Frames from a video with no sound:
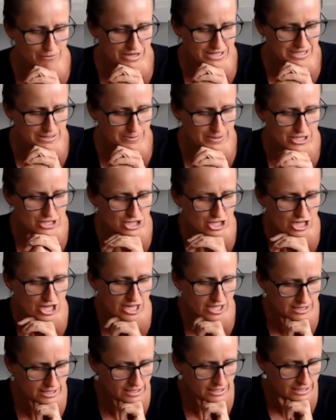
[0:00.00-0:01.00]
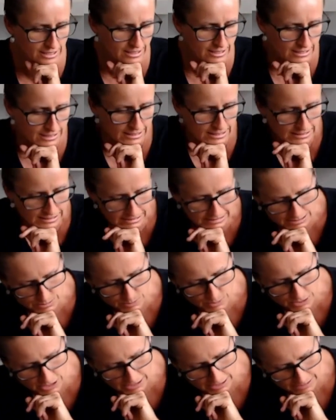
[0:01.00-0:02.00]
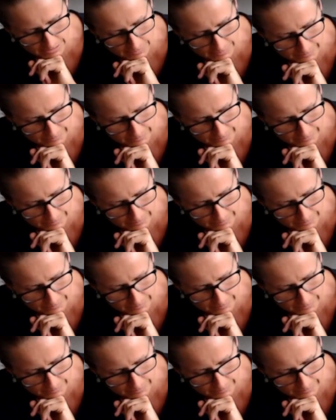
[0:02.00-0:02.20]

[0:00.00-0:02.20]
recipe and check. Let's bring it up.